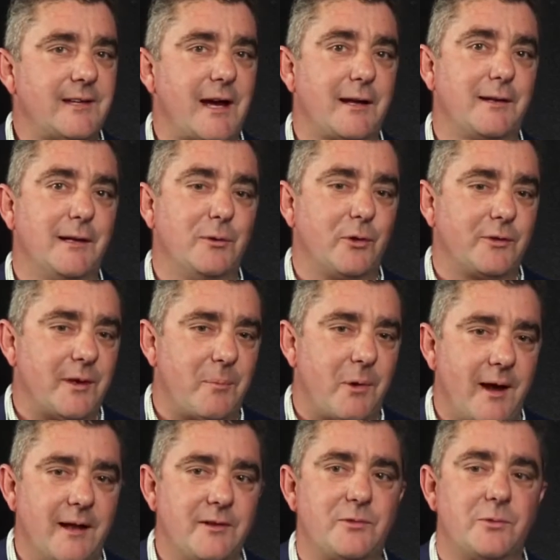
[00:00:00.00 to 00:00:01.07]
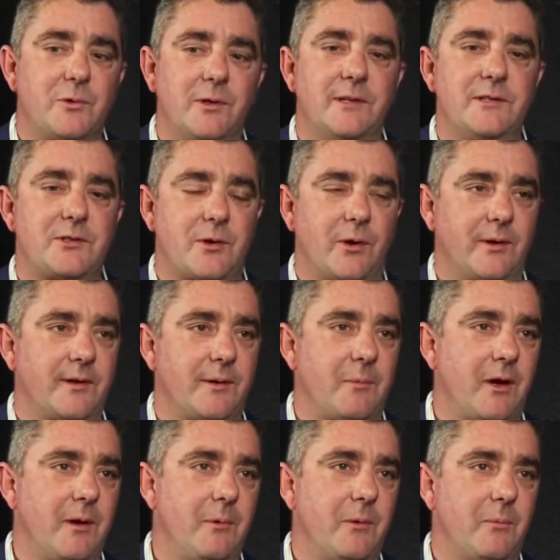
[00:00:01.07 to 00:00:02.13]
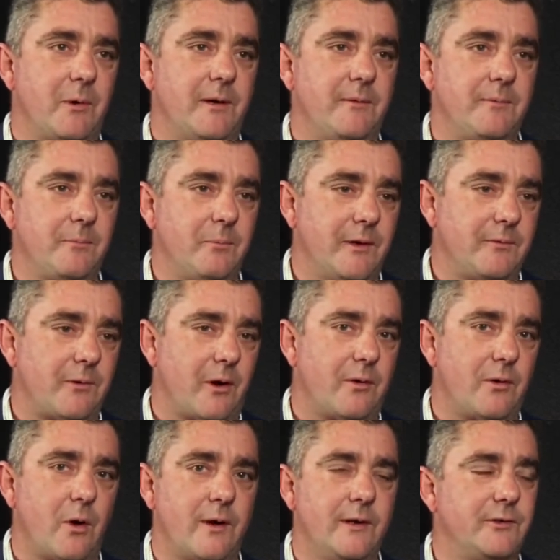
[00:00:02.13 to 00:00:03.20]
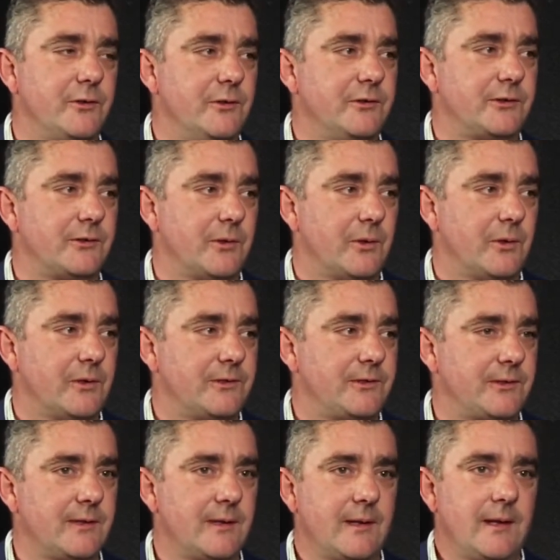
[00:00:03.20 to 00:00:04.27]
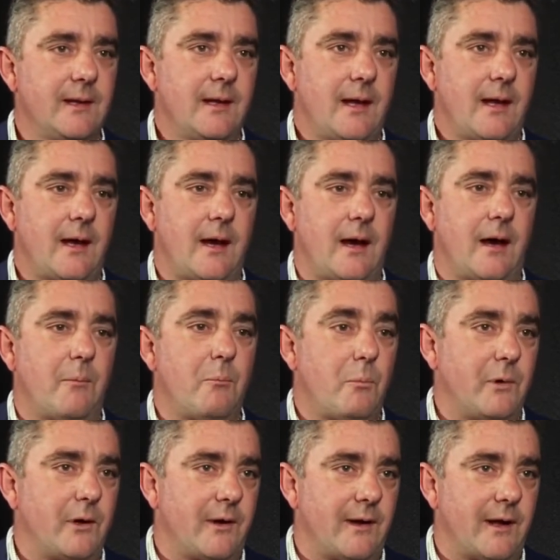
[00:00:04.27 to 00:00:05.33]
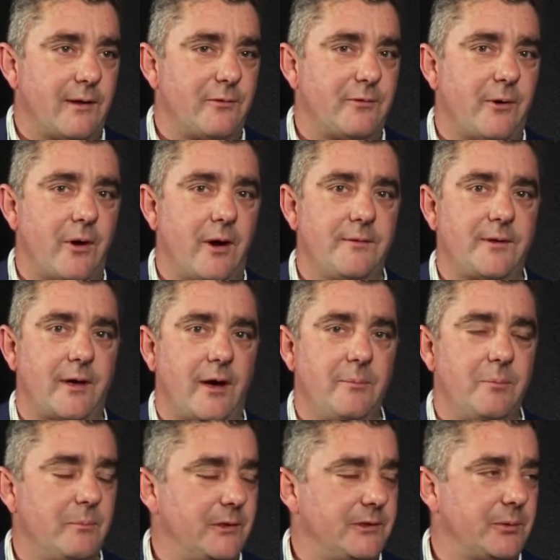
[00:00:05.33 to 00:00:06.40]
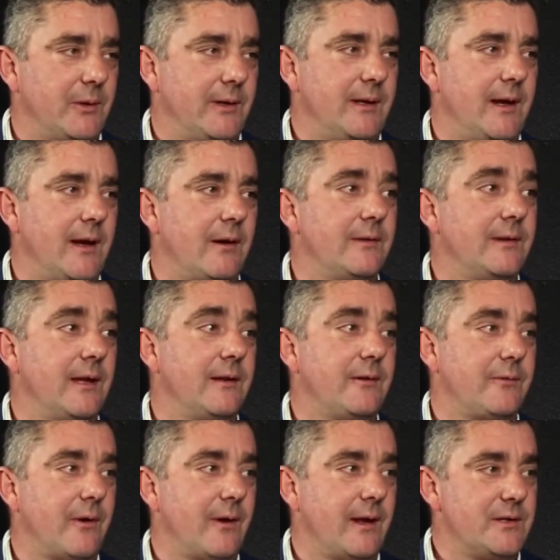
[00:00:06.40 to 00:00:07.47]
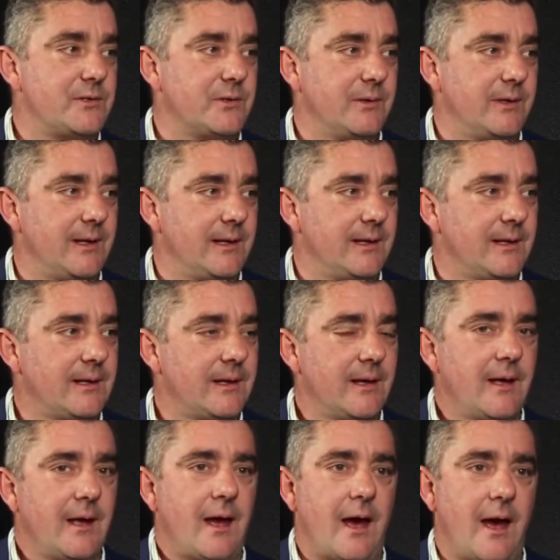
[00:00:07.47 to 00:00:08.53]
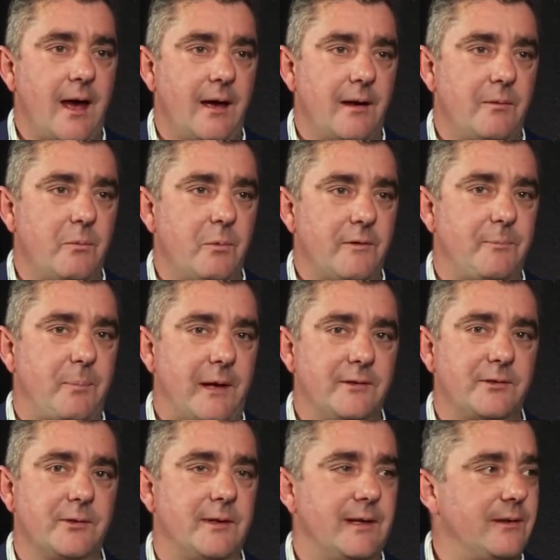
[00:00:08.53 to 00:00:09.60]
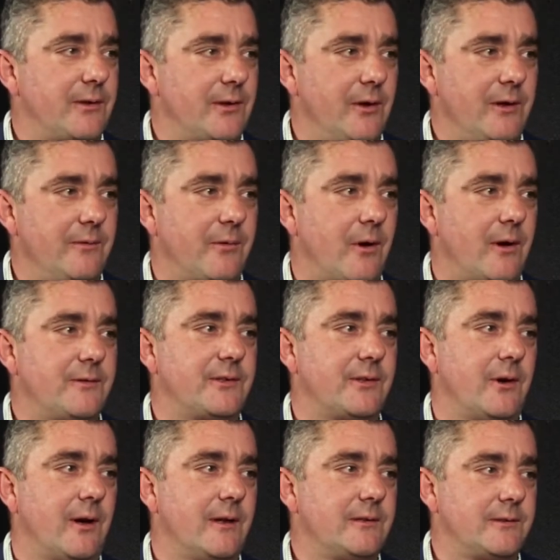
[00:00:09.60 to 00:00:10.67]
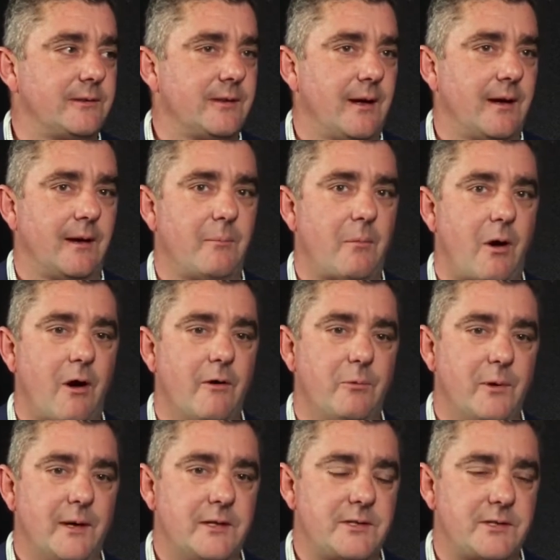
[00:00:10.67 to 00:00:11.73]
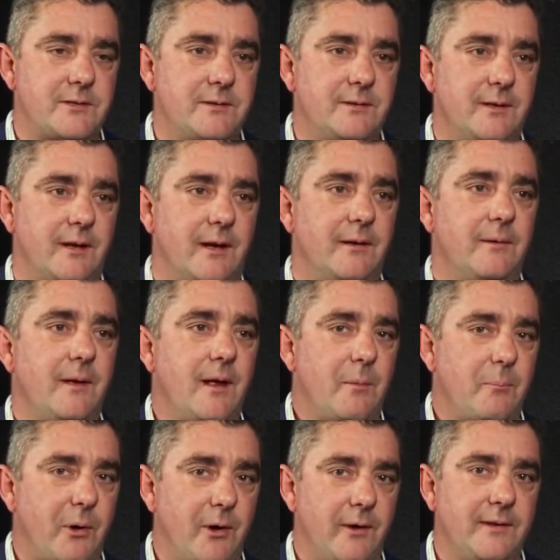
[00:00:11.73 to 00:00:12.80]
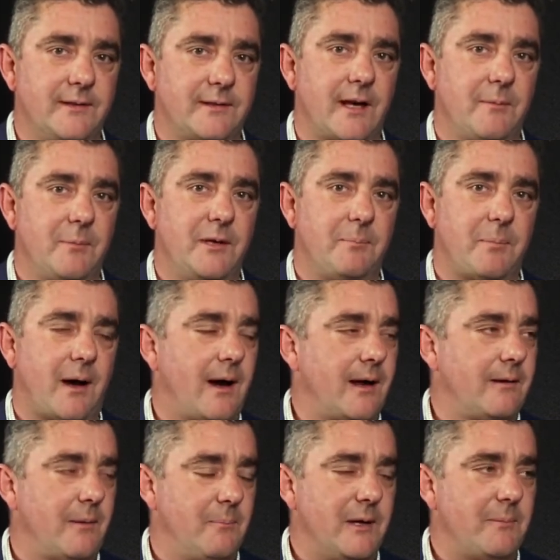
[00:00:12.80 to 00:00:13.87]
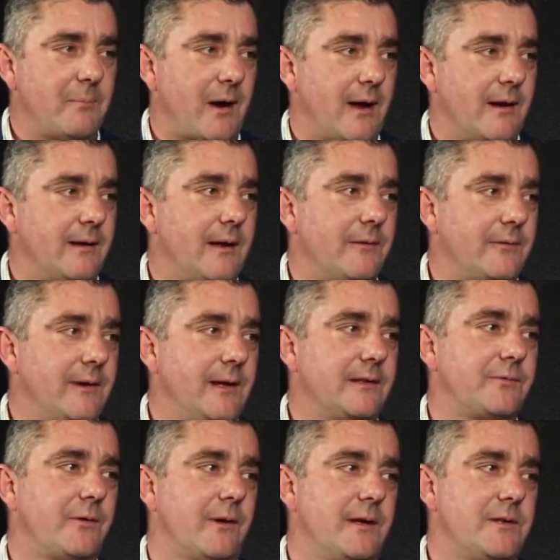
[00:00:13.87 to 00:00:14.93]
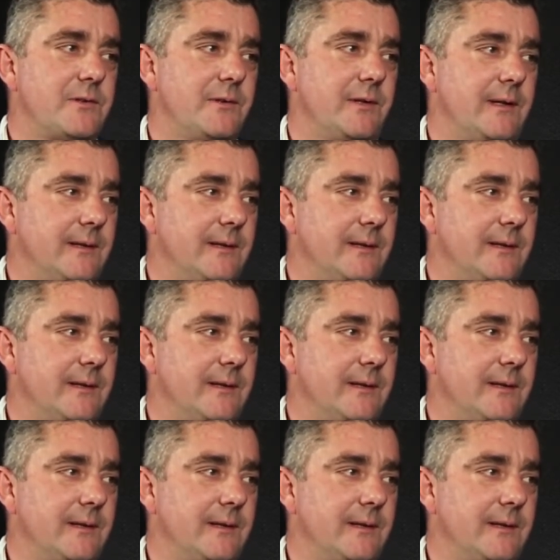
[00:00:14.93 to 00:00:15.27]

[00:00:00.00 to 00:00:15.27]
Exactly. Look, the brand's really strong at the moment. We've got 92 stores. We've got another 5 to open between now and the end of the financial year, and we've penciled in 35 sites, of which Perth is going to be a big part of that for the next financial